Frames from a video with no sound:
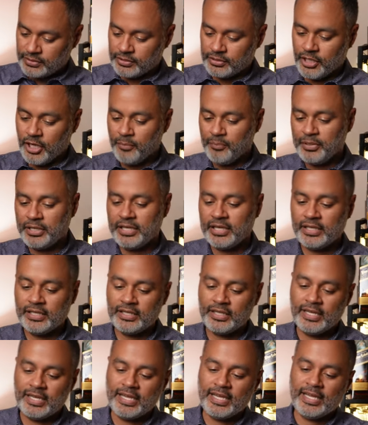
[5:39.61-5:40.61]
dump it
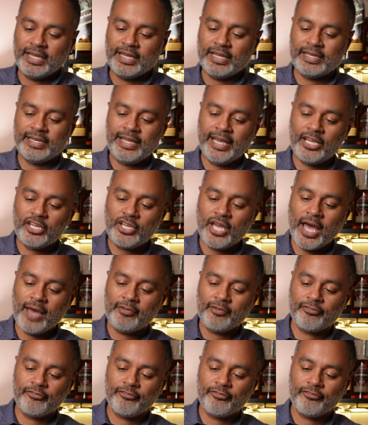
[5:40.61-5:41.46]
in, and there you have it,